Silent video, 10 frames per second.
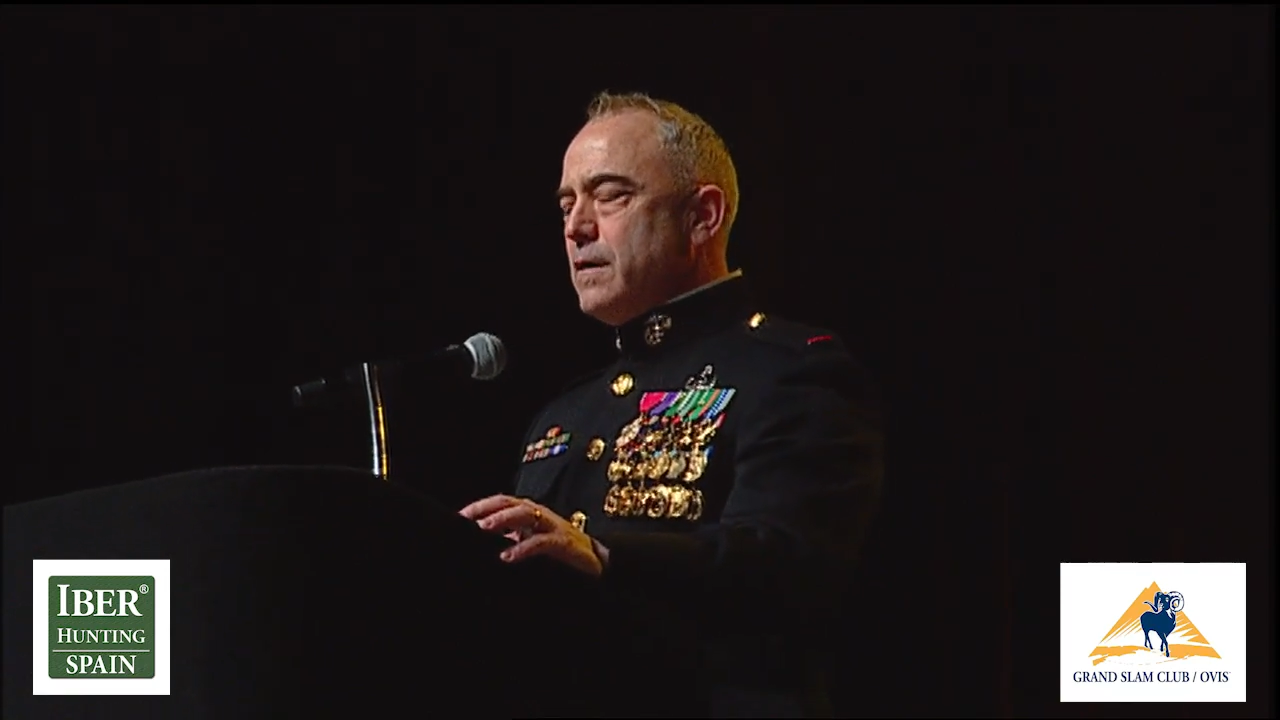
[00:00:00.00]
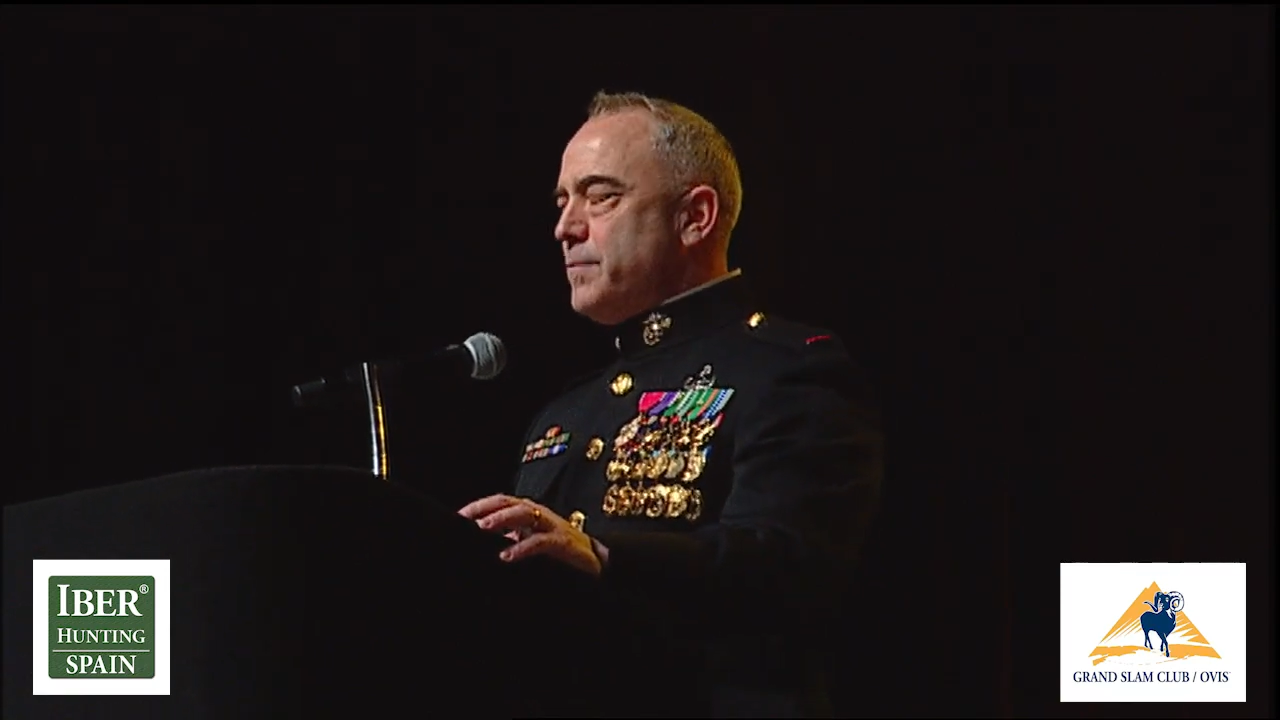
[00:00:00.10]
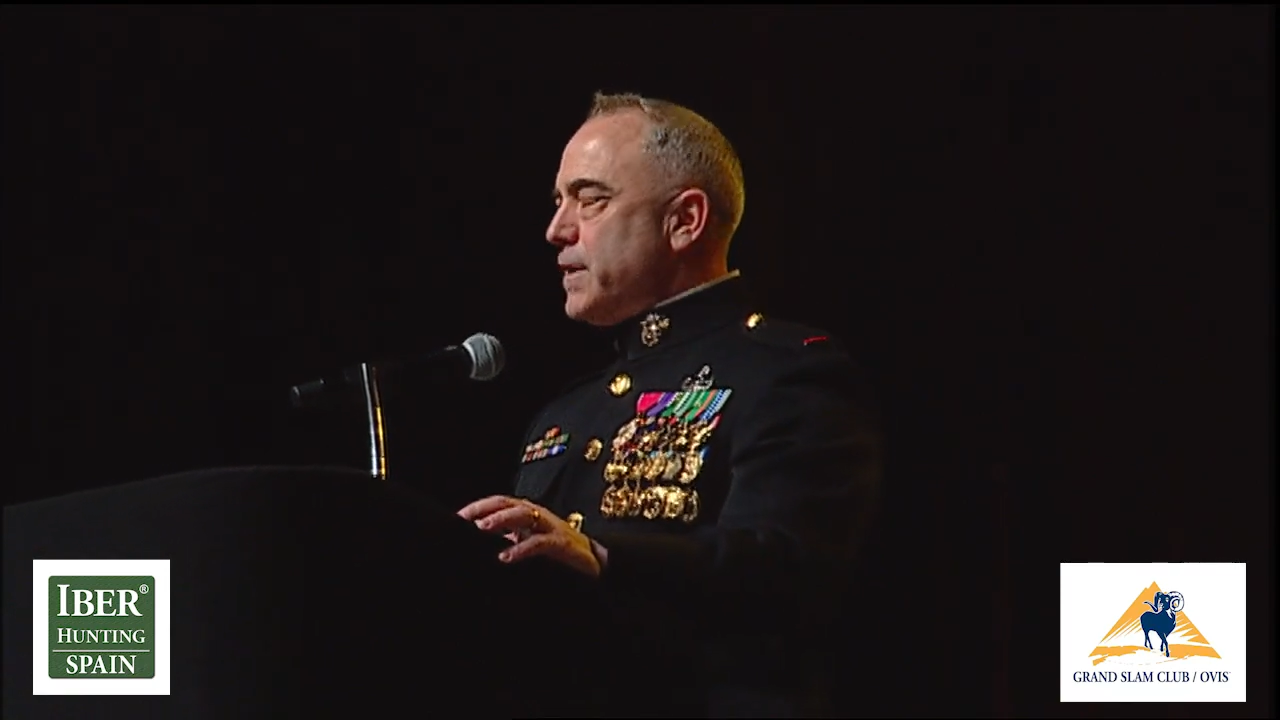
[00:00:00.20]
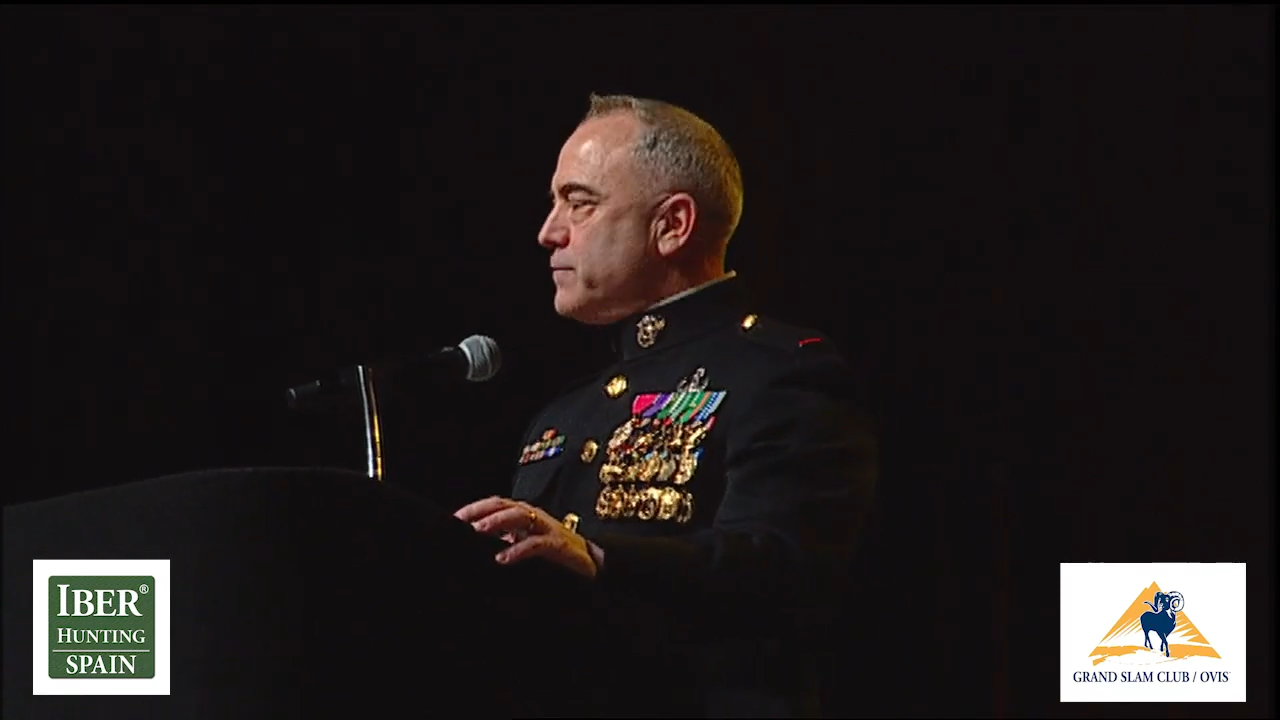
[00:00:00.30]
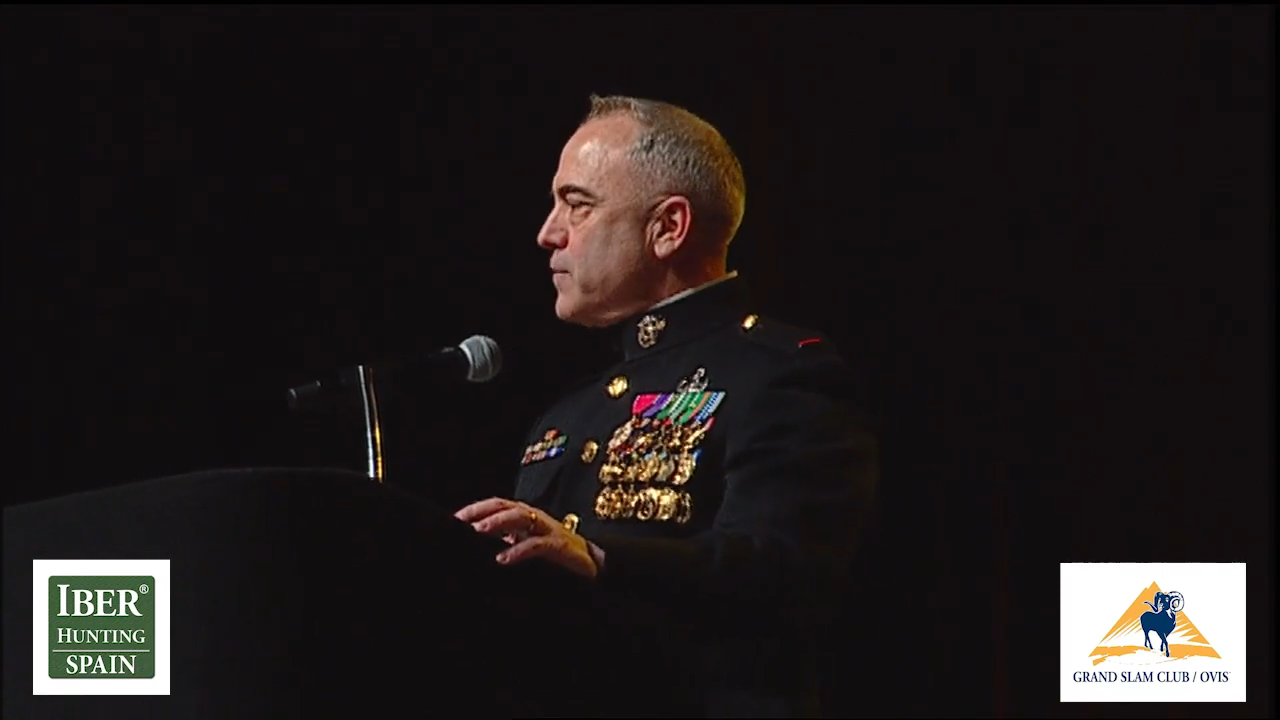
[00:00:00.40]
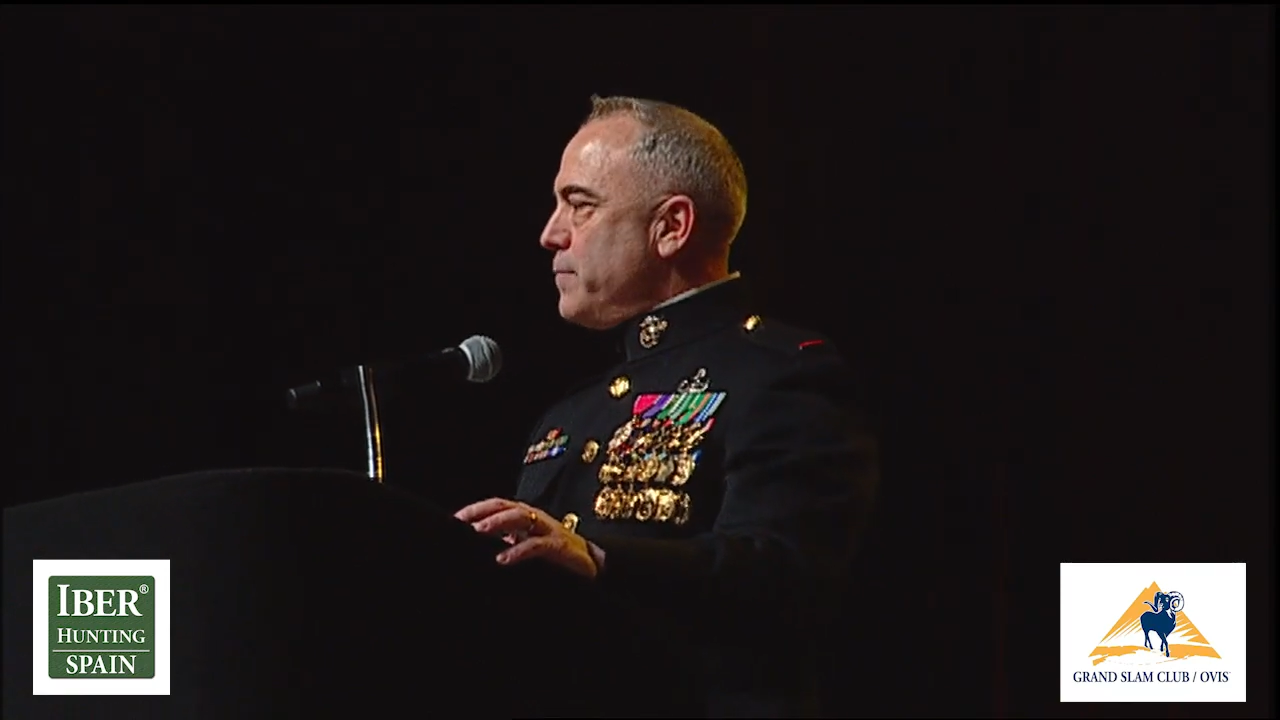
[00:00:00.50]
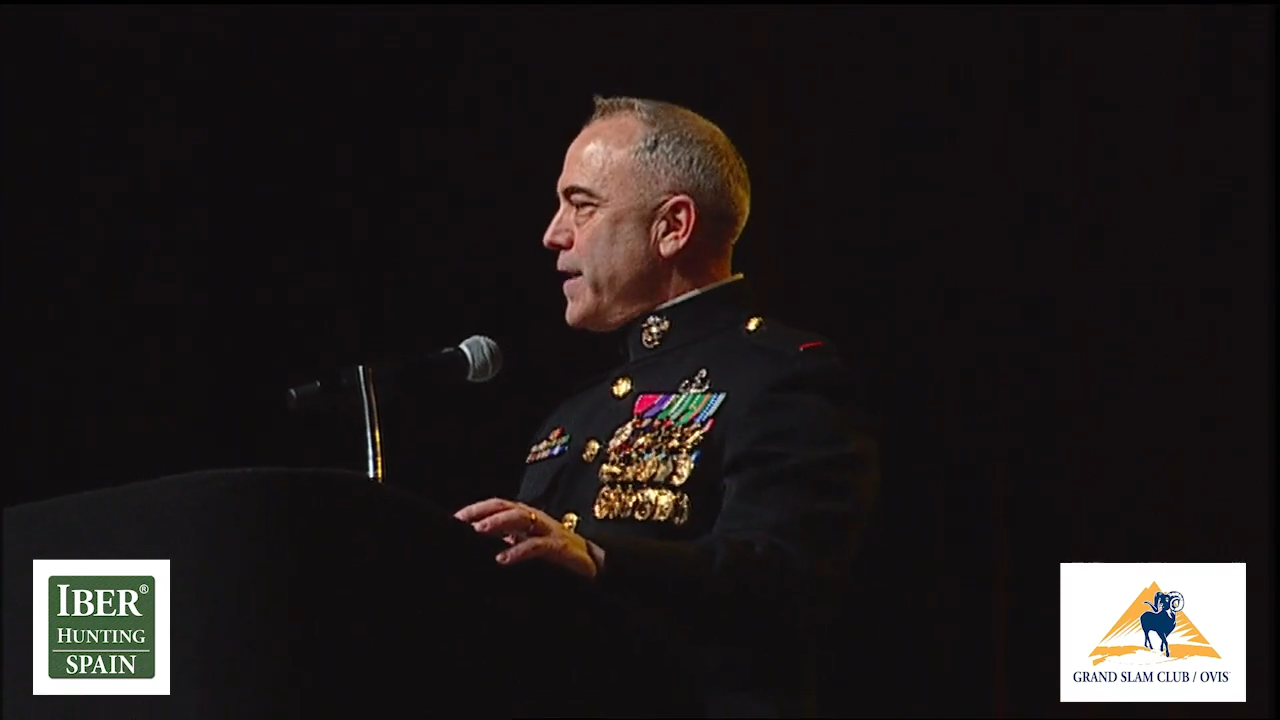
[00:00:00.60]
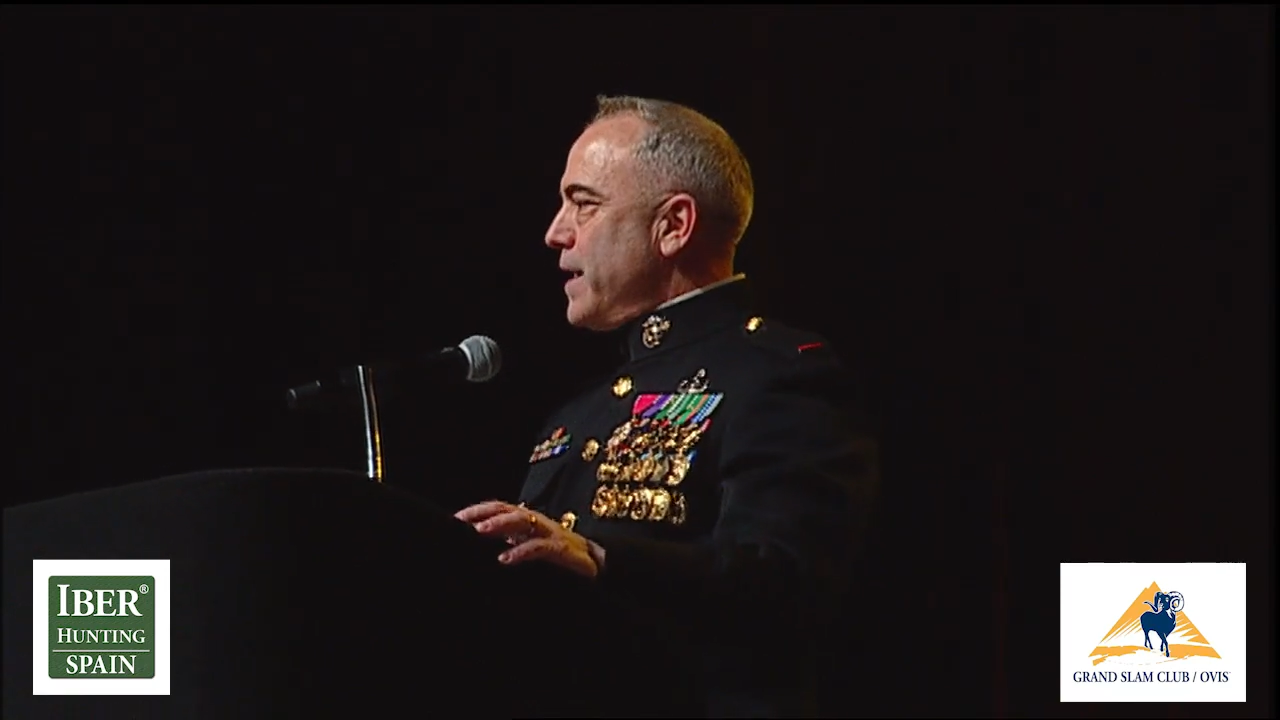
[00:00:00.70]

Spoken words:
mean, from